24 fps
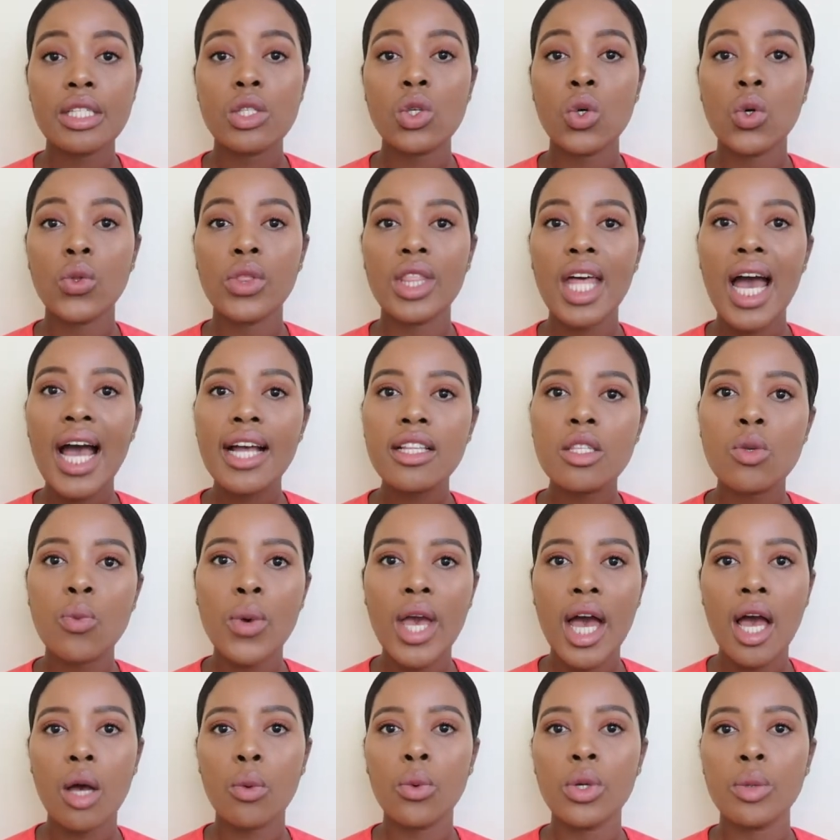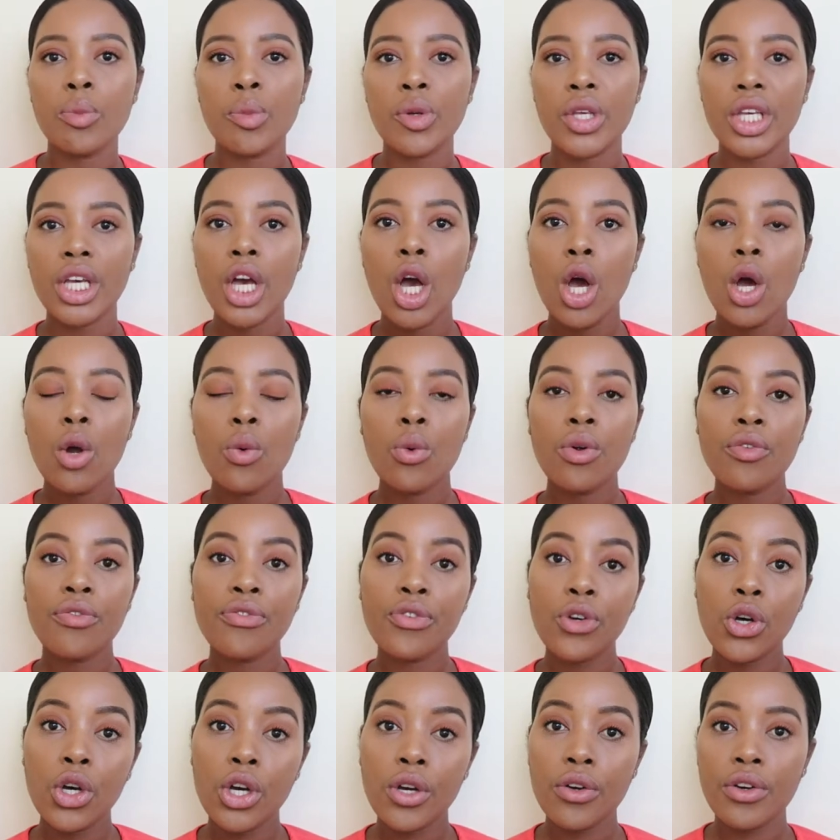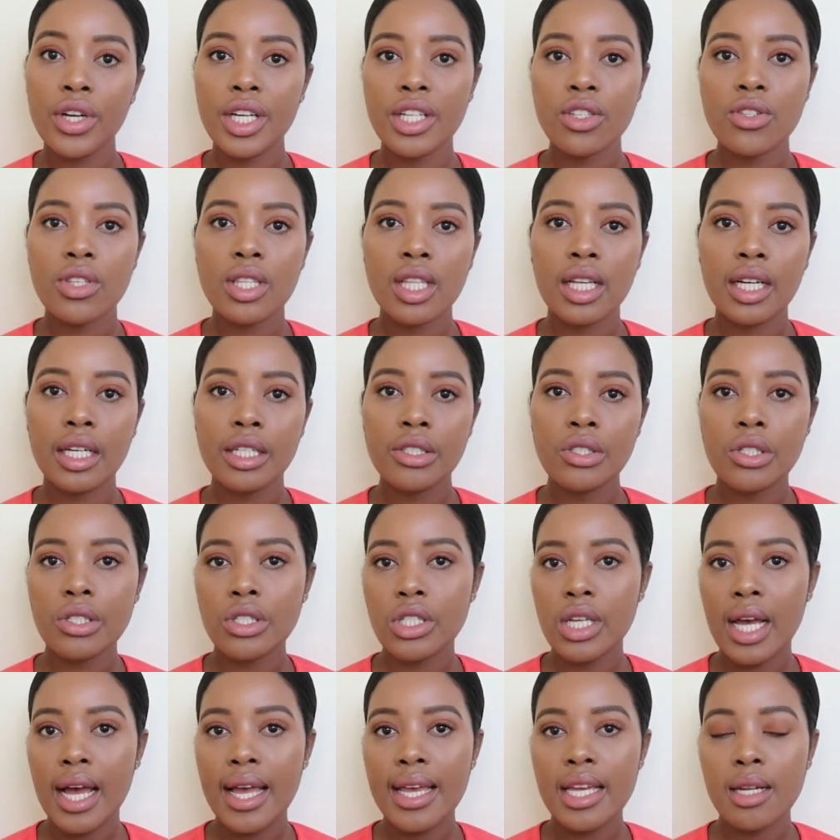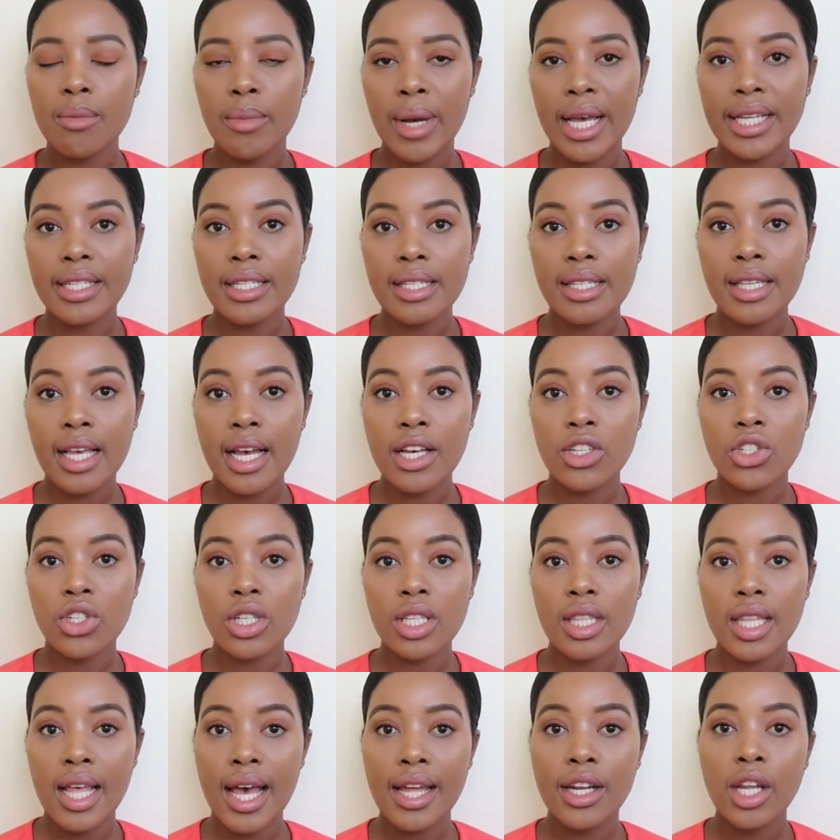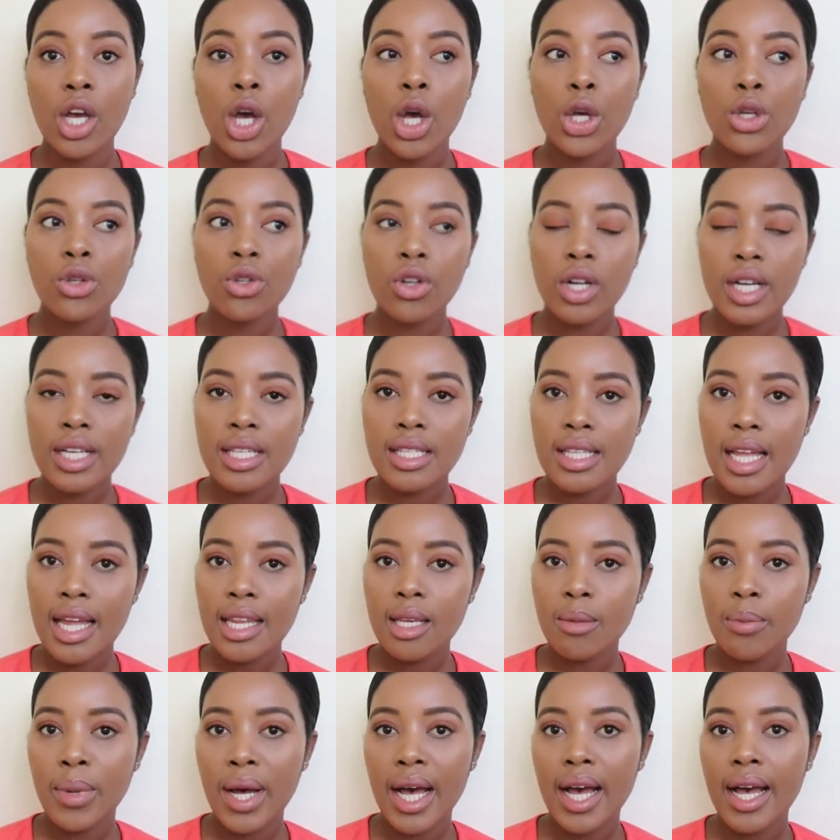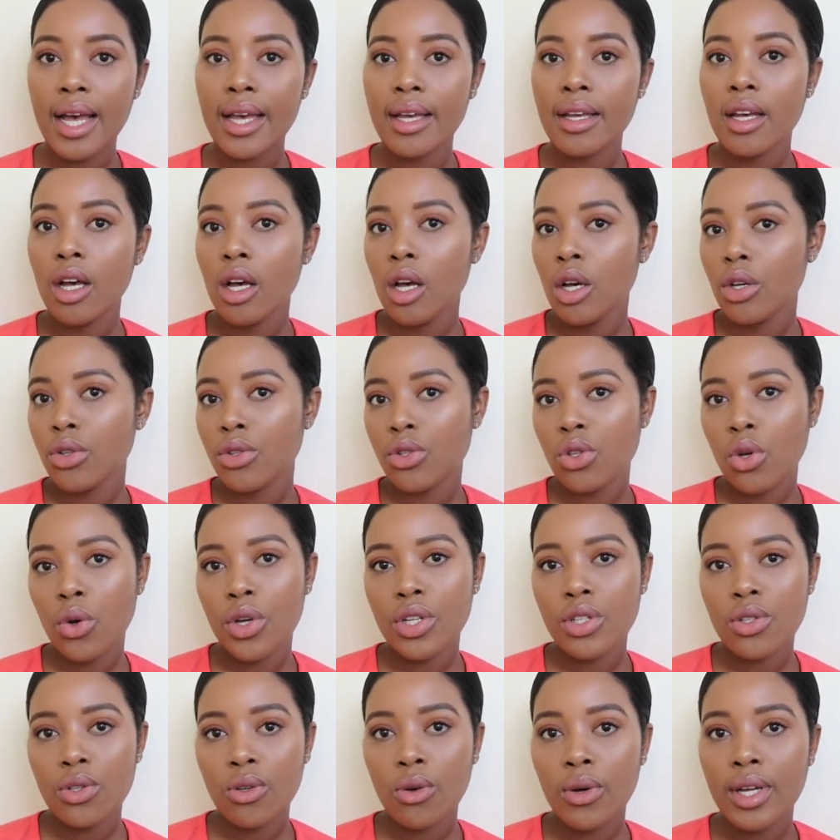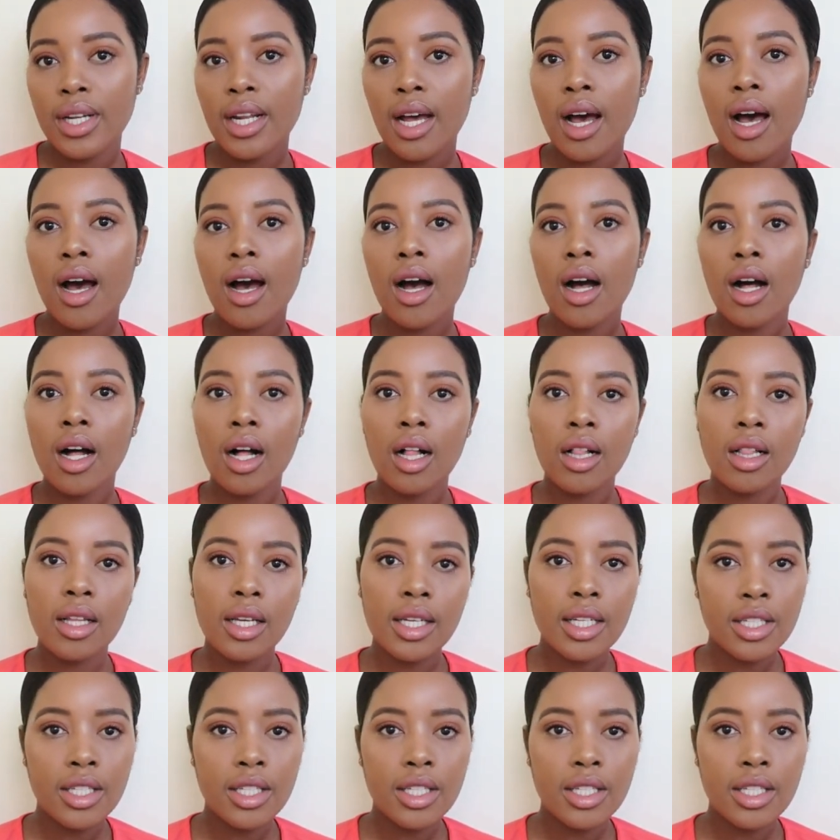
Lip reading: So that's where I would be referring to the literature in my discussion, that, you know, a study by so-and-so et al.